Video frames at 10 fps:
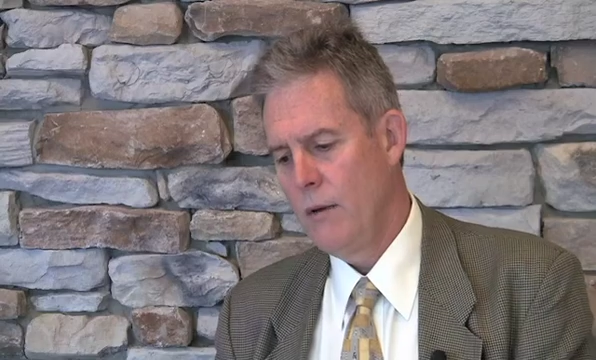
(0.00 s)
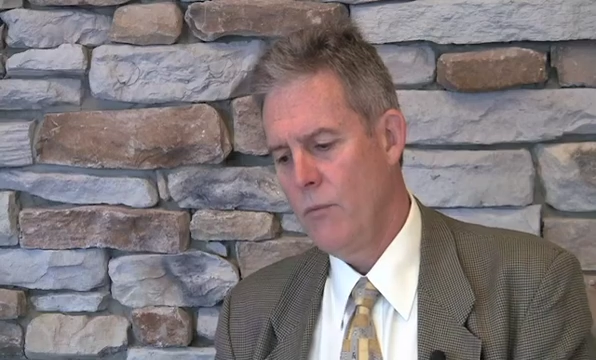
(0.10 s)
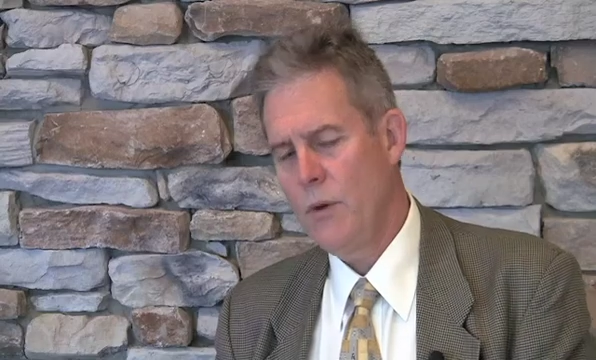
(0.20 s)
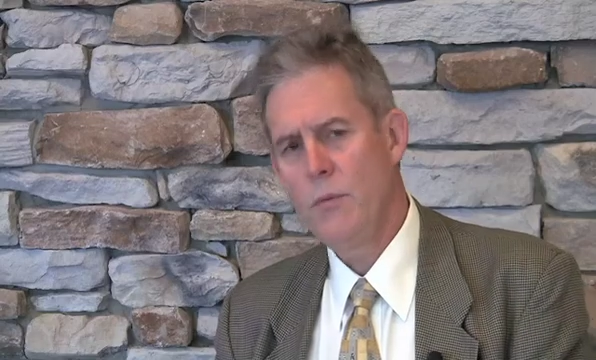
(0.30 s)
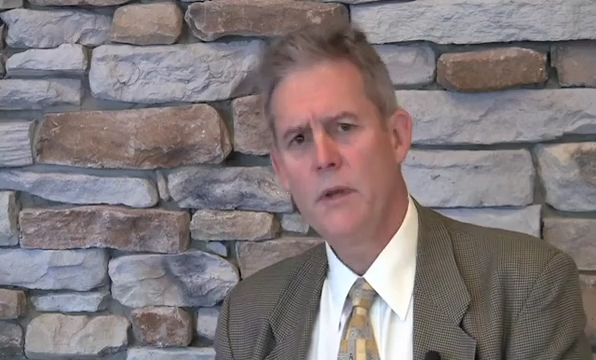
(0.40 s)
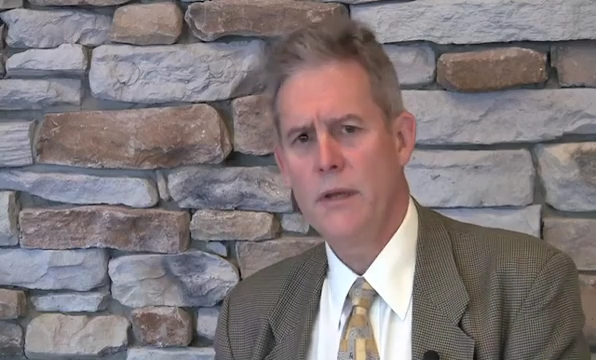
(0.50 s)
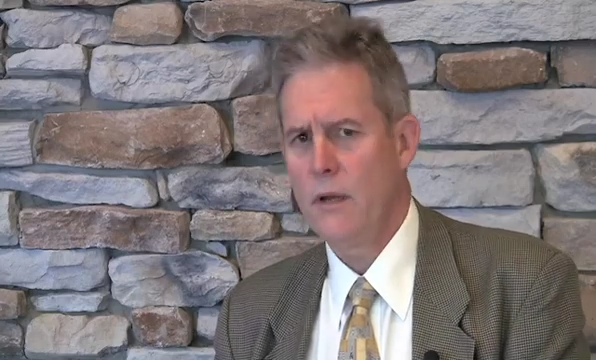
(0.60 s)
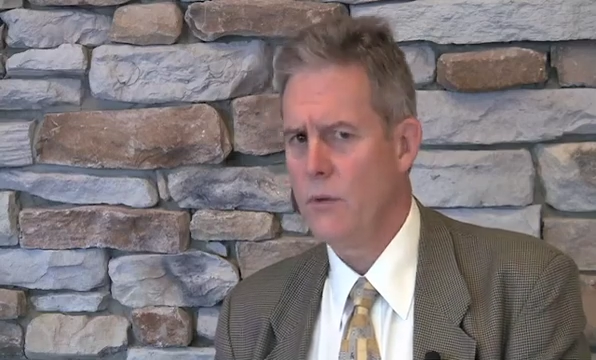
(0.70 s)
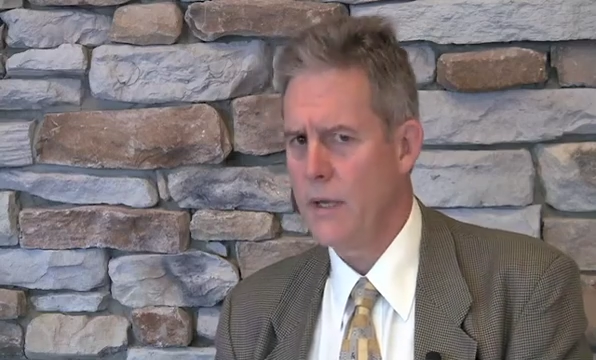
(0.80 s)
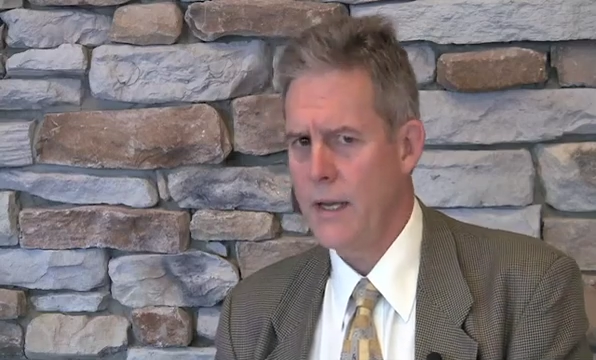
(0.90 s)
we really
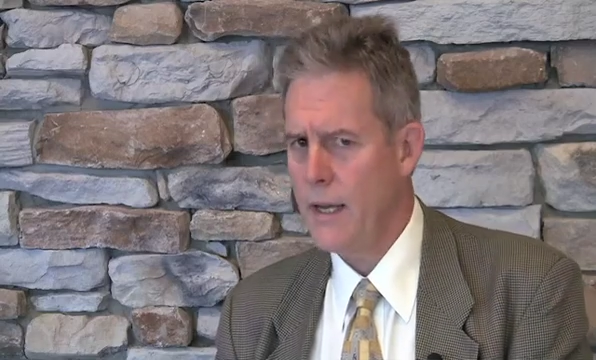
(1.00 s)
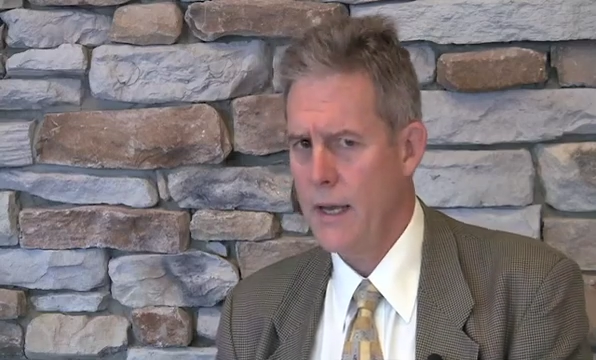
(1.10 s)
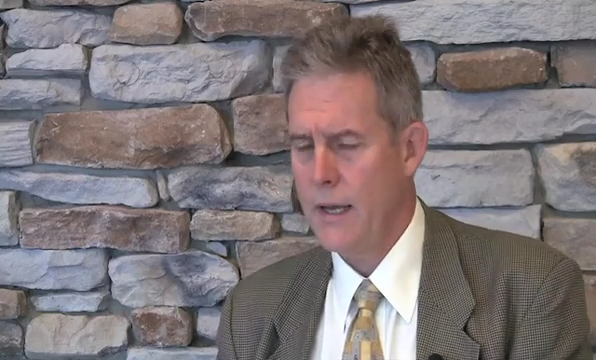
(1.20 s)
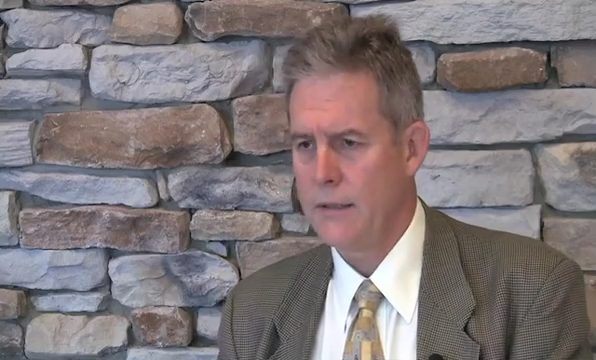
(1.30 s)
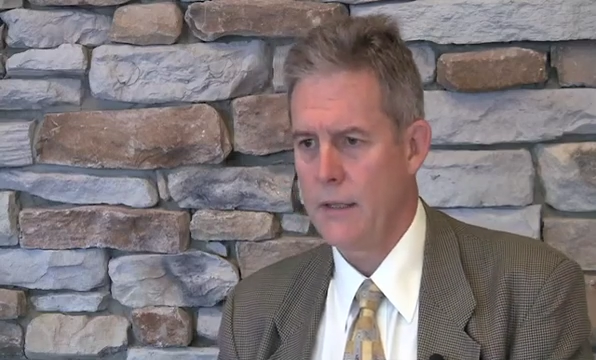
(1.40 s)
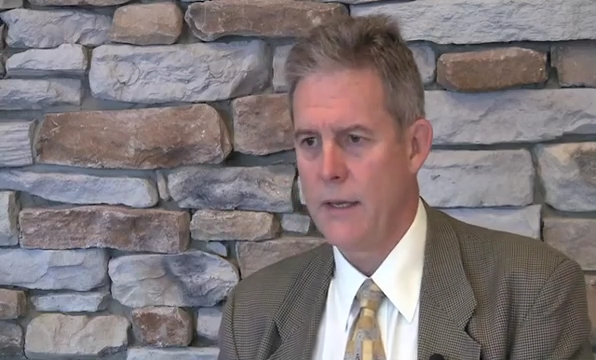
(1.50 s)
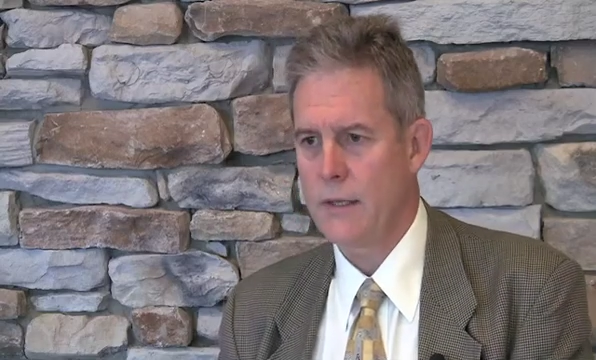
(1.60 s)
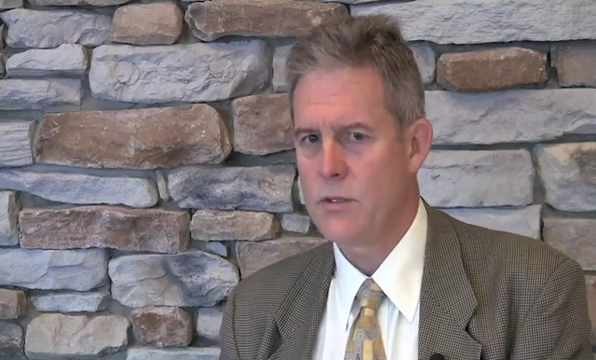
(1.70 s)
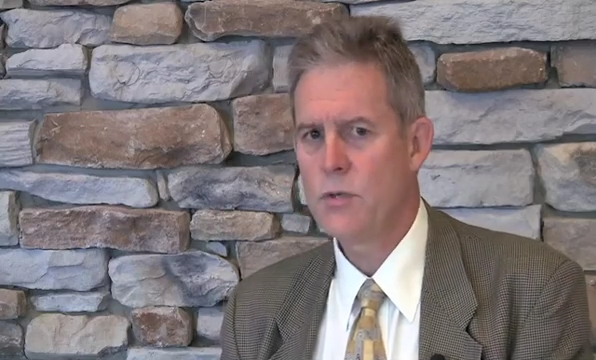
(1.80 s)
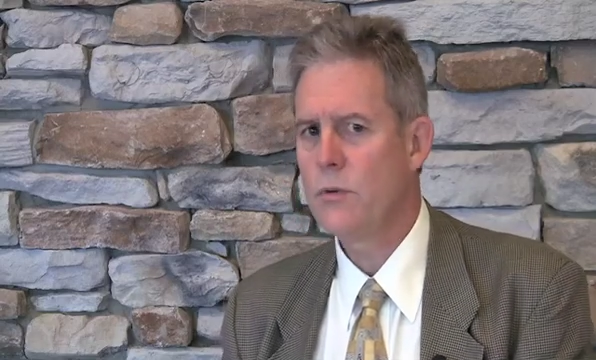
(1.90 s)
only had
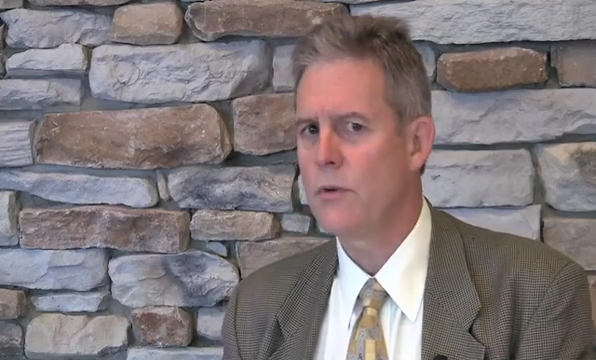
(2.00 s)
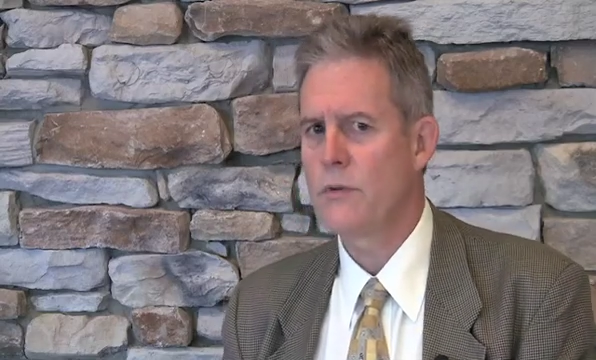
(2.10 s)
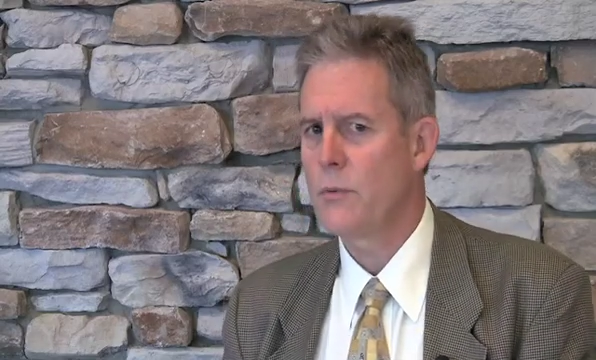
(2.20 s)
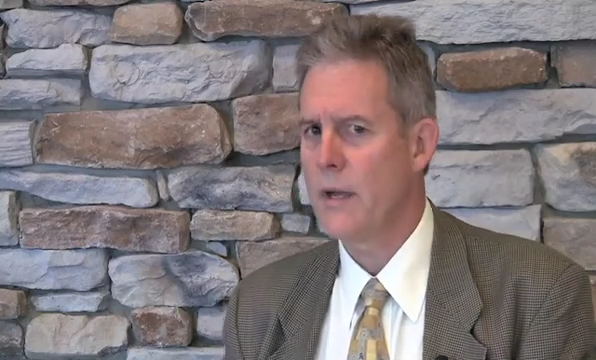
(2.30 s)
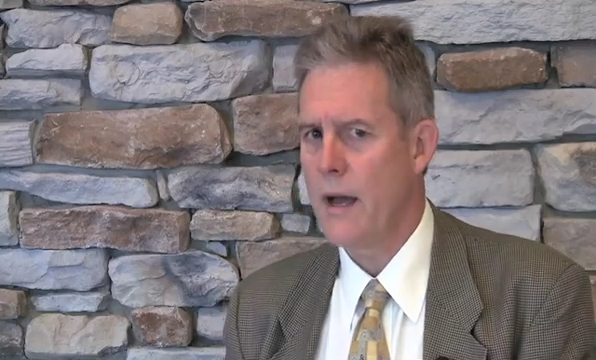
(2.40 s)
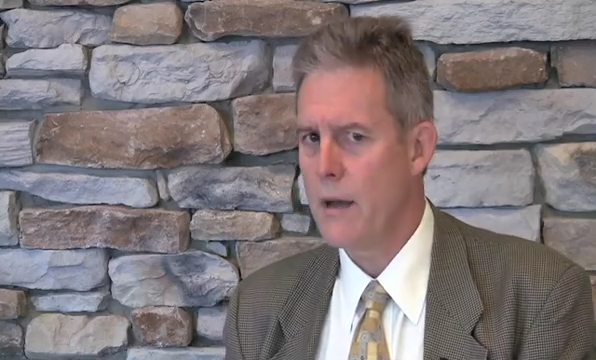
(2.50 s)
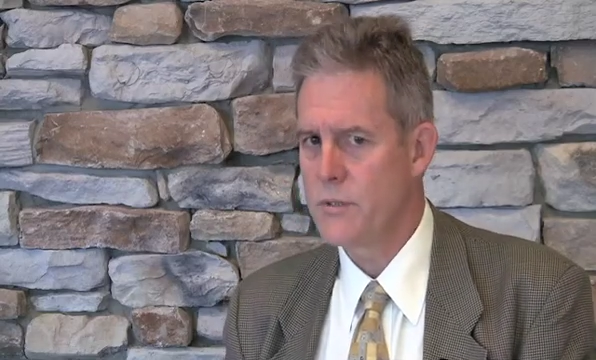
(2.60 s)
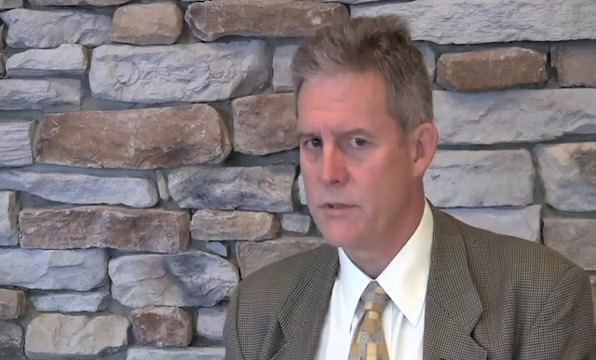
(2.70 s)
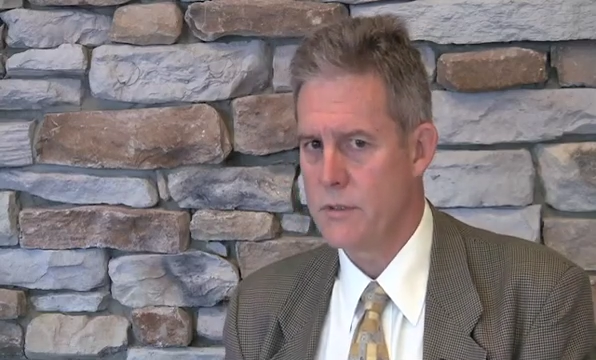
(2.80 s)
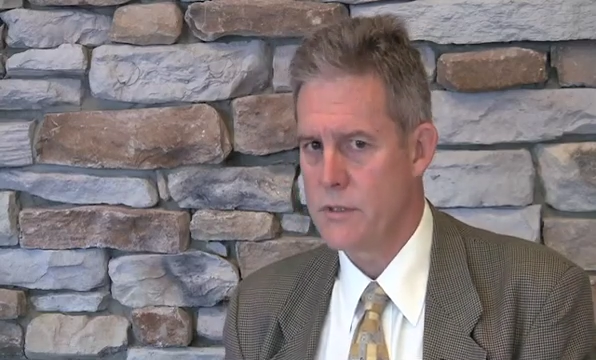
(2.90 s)
like two or three
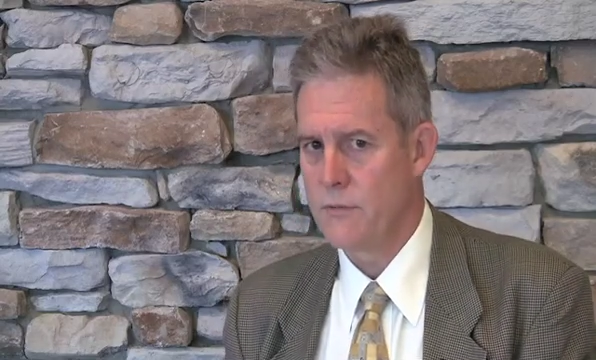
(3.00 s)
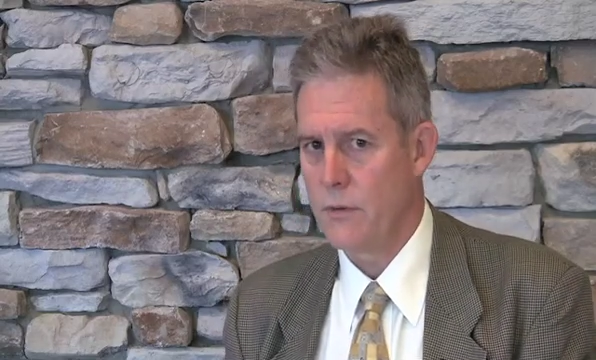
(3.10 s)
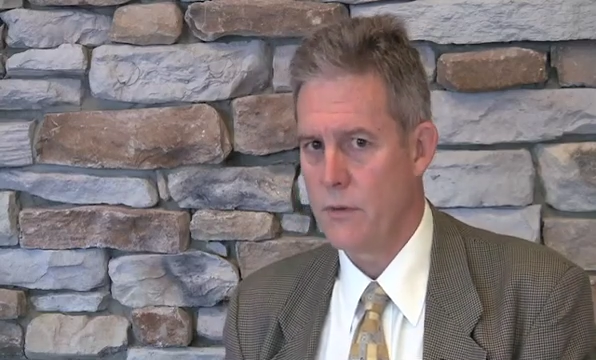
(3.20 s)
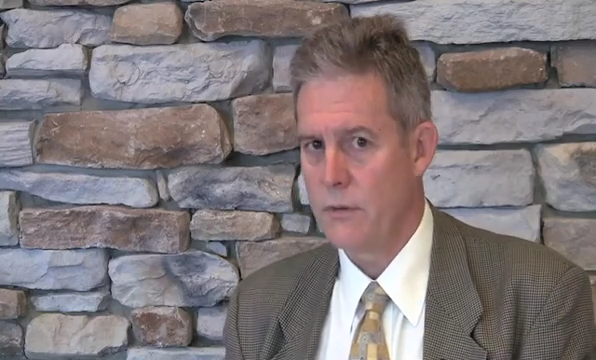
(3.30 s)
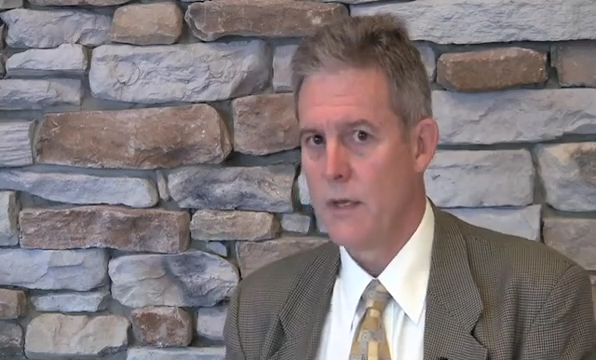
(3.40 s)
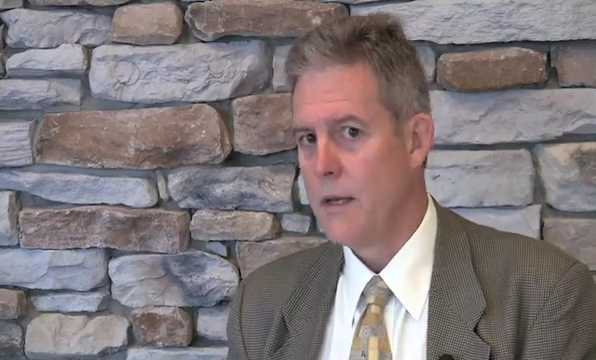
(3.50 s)
options for